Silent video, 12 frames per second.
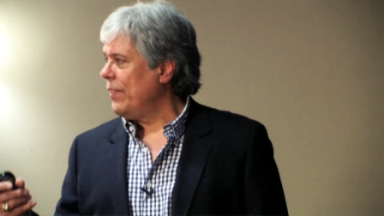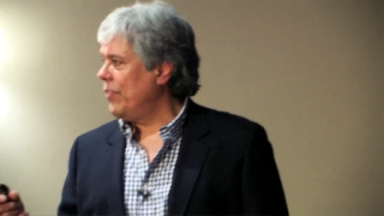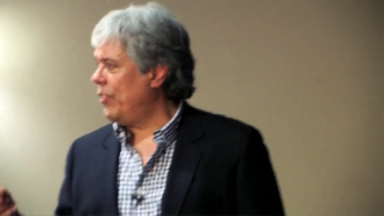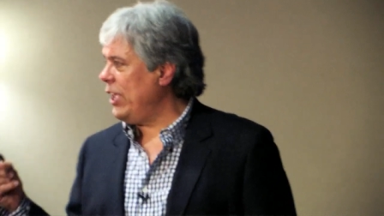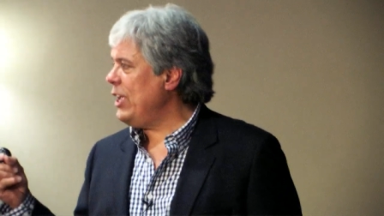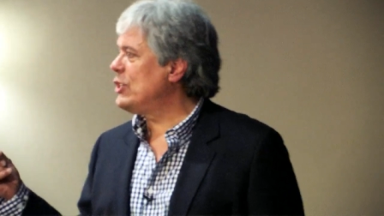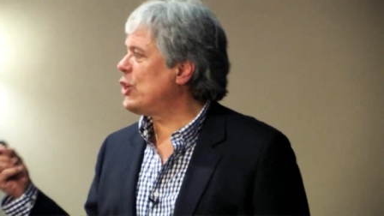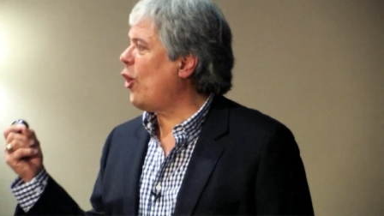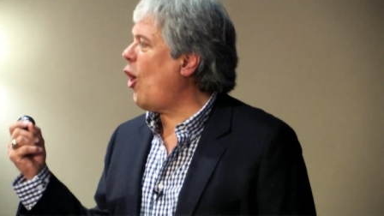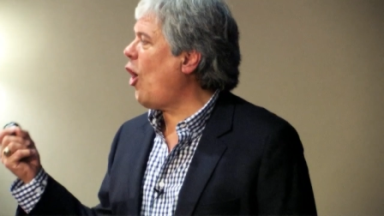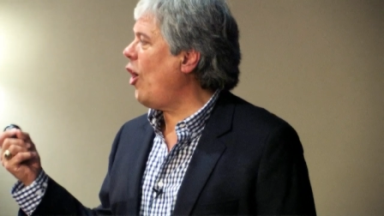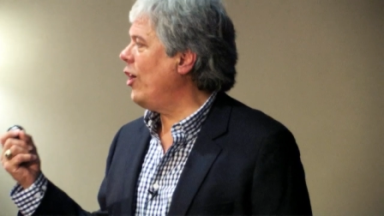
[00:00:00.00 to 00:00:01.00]
these are
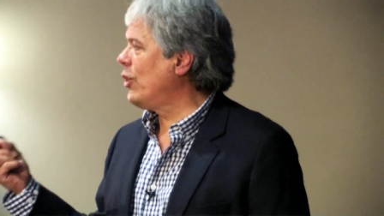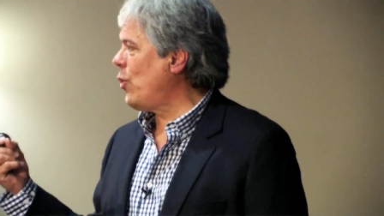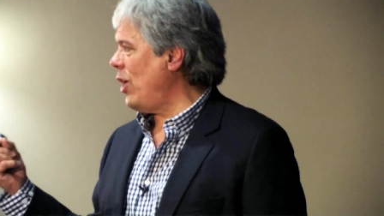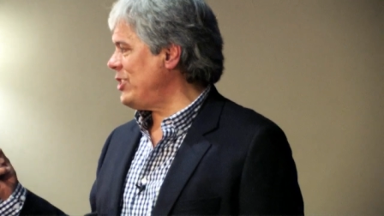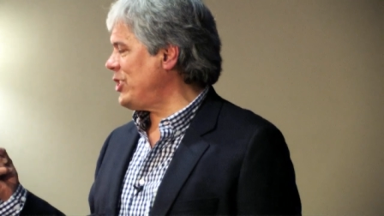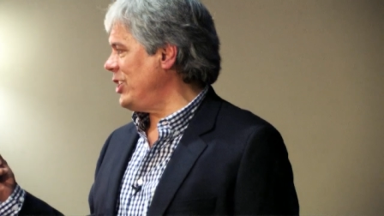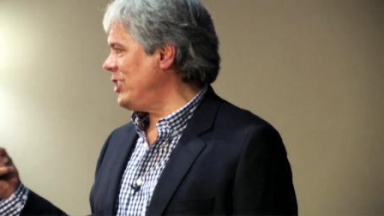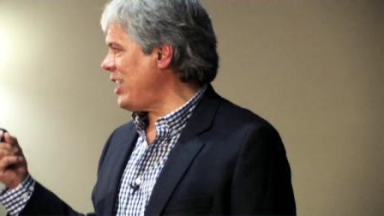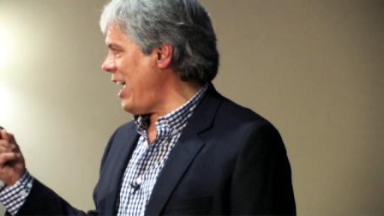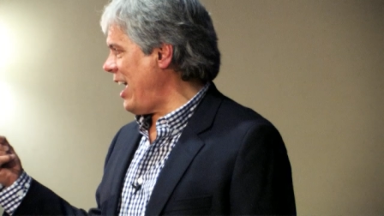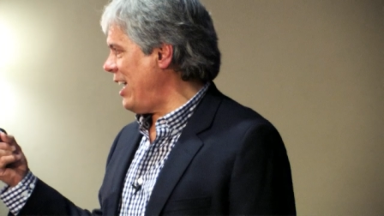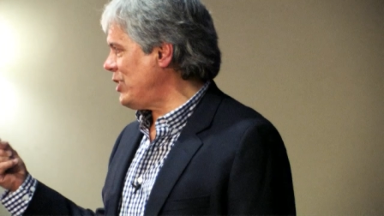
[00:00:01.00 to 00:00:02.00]
hard questions
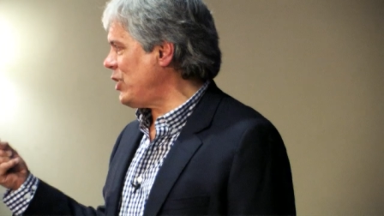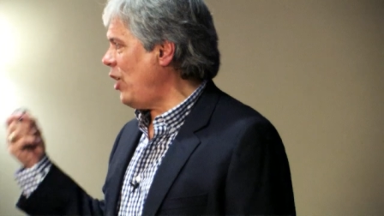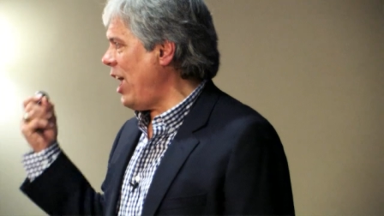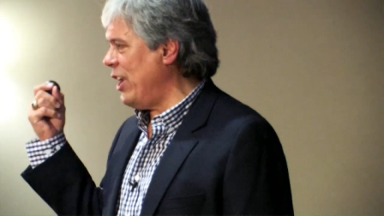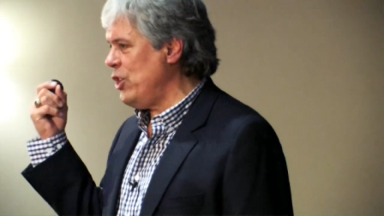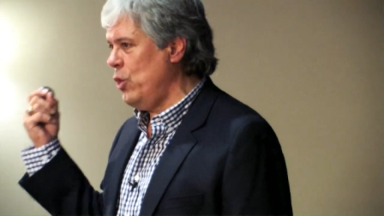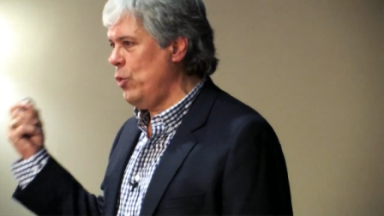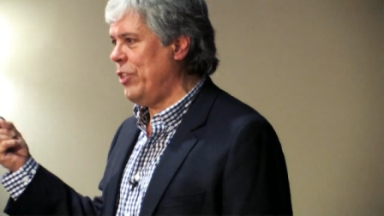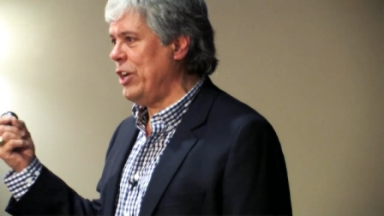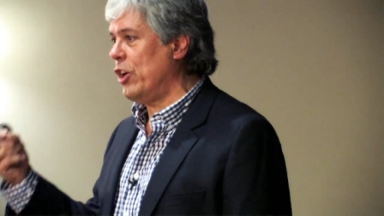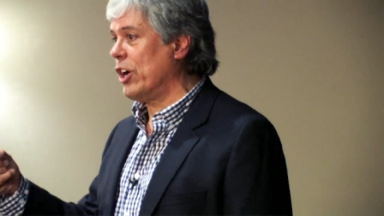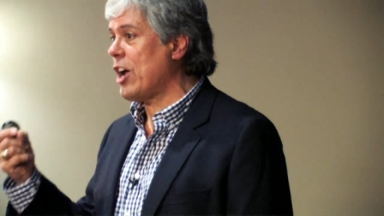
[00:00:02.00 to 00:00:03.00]
to answer, and
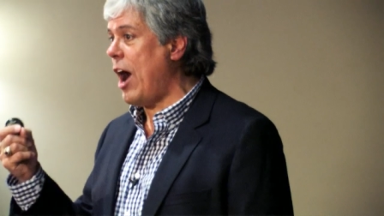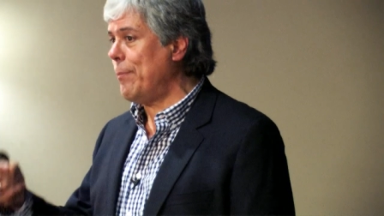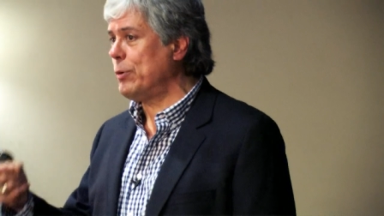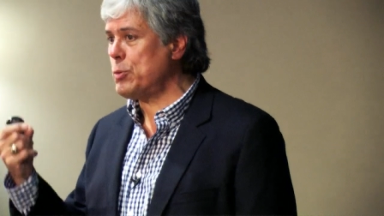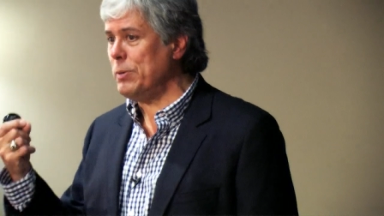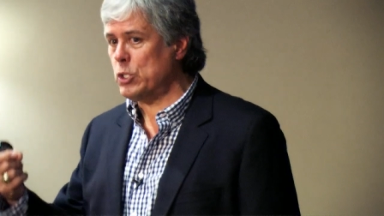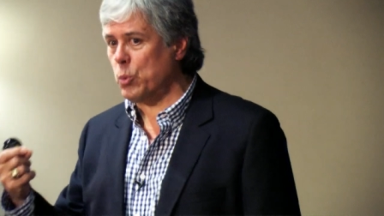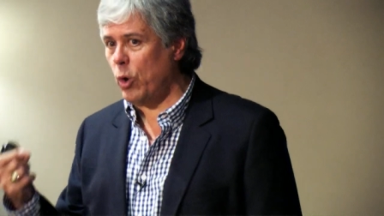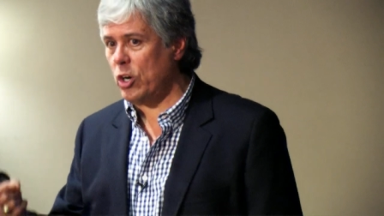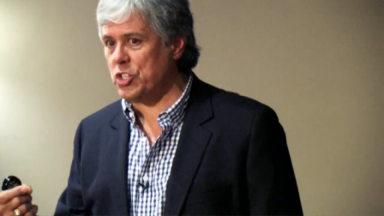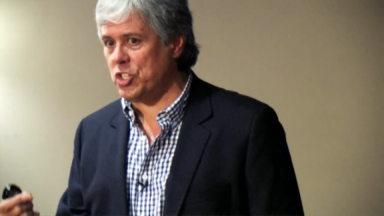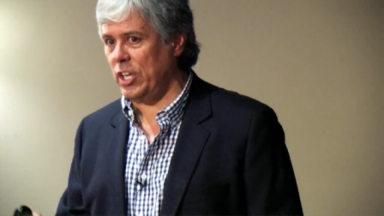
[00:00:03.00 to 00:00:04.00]
their accomplishments
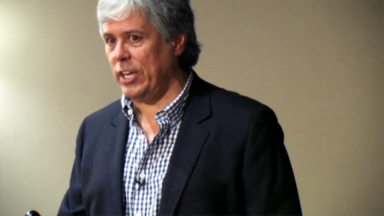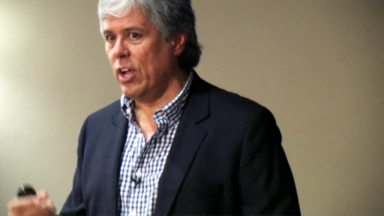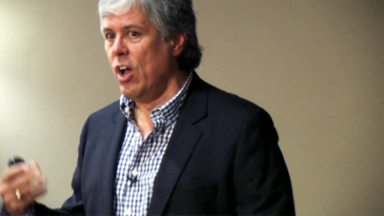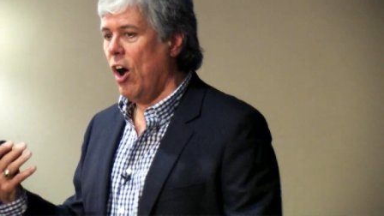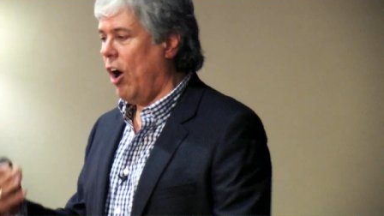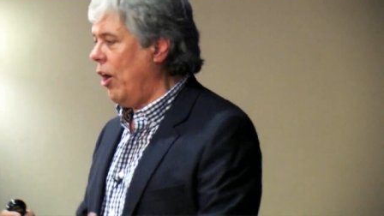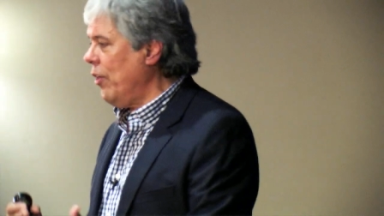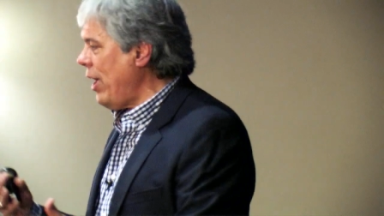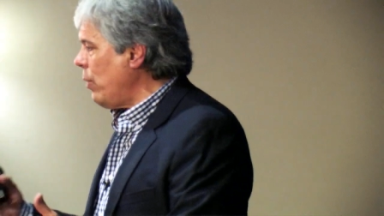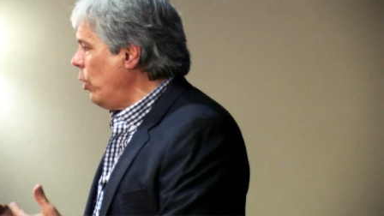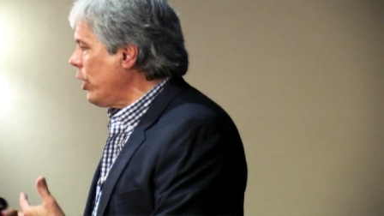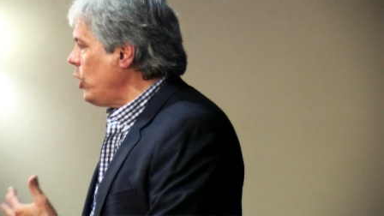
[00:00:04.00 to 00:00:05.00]
worksheet, all
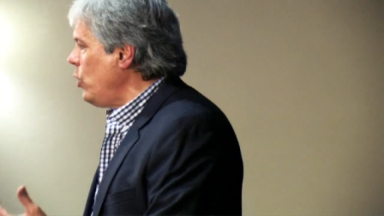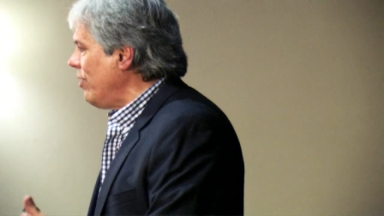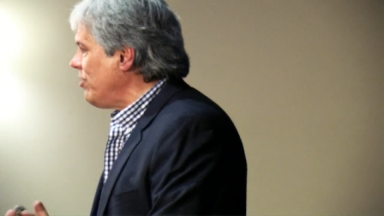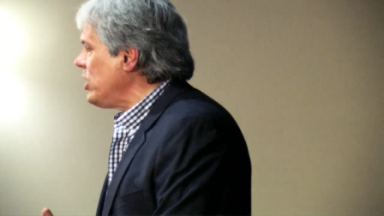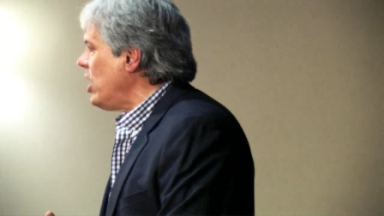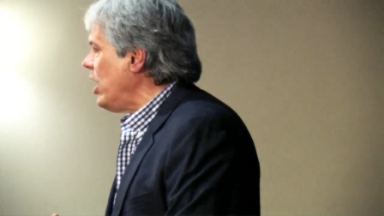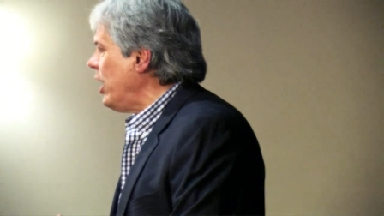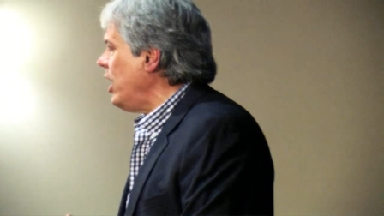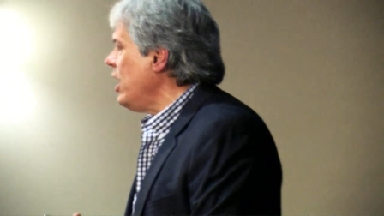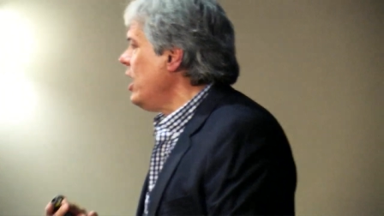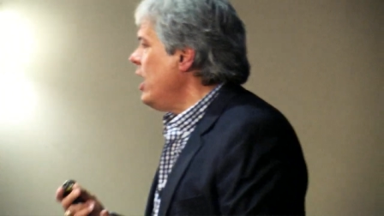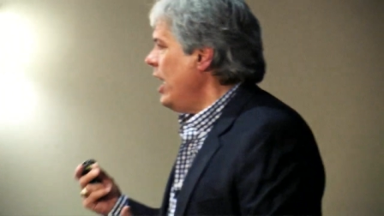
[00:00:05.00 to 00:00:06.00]
that work you have done,
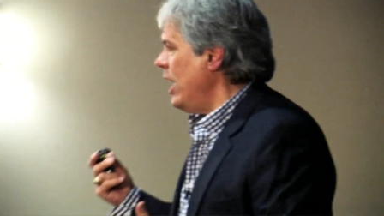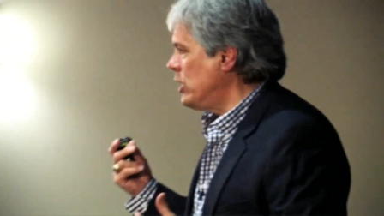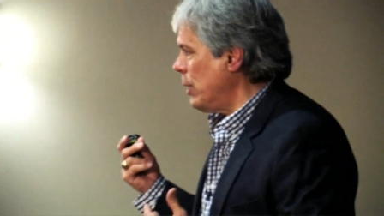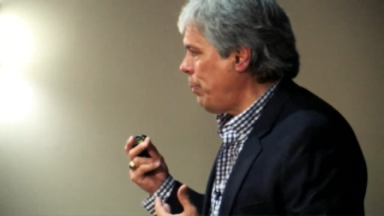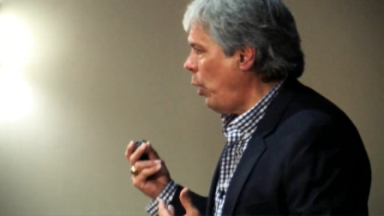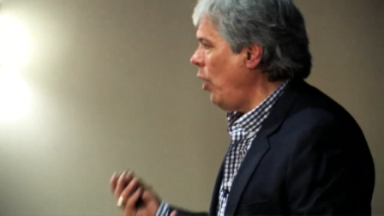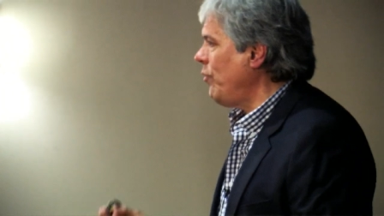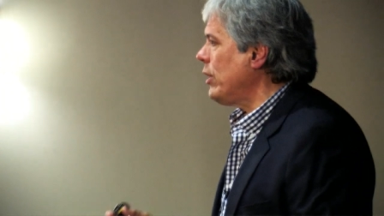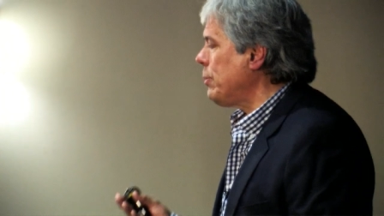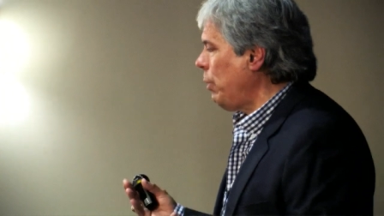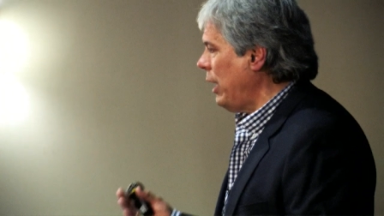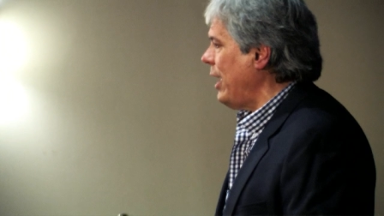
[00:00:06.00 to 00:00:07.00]
is a
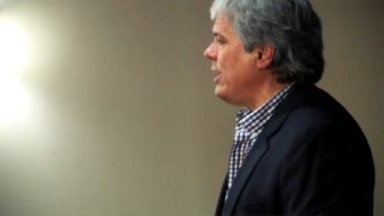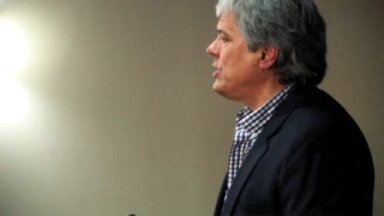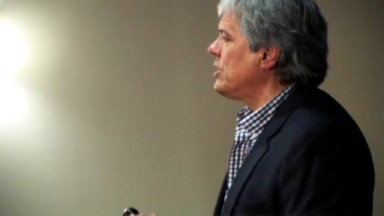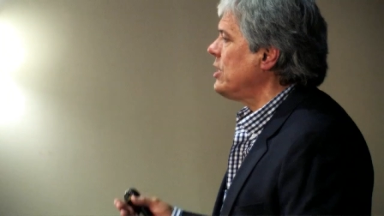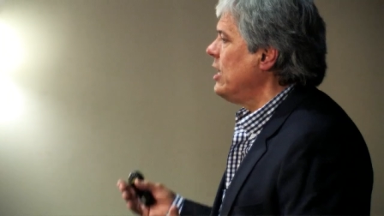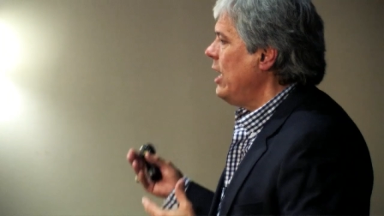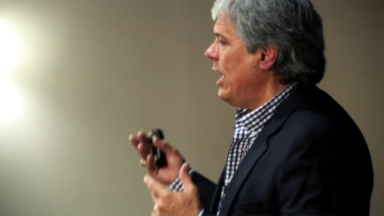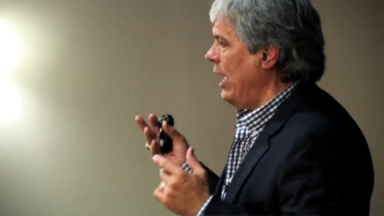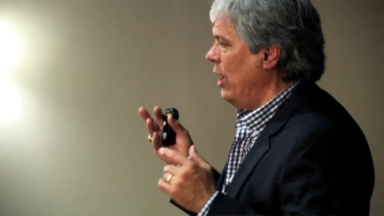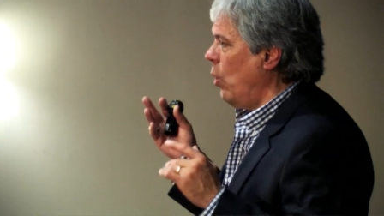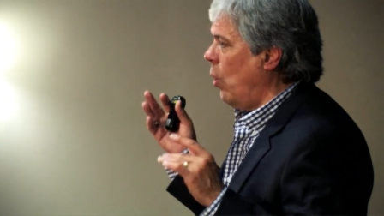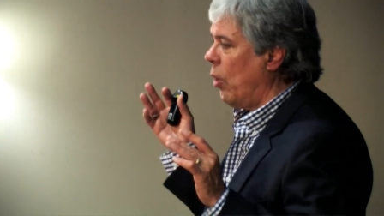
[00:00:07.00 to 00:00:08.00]
perfect place
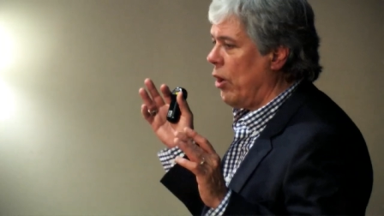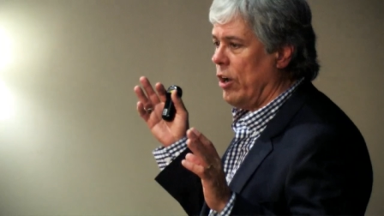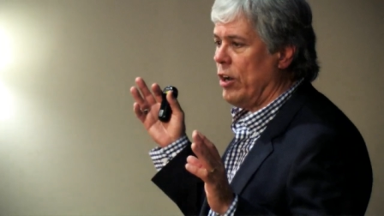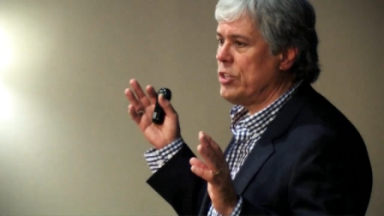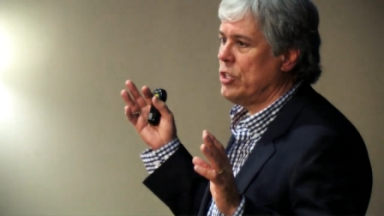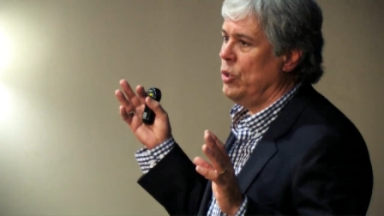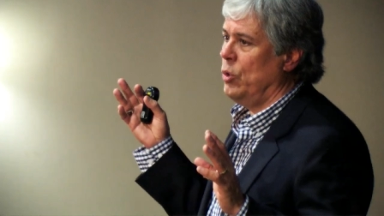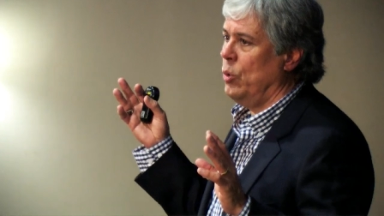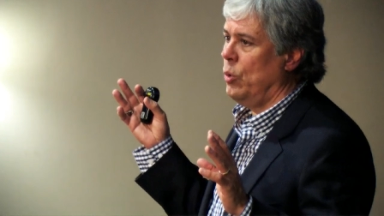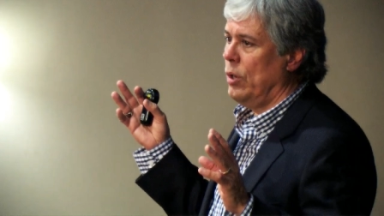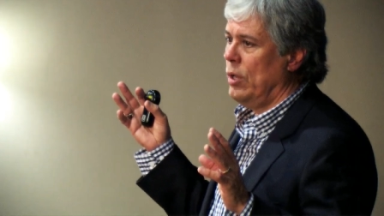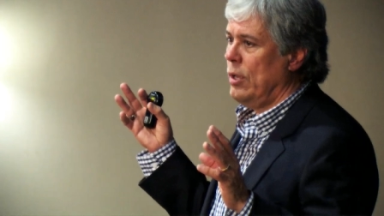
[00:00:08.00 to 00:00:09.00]
in order to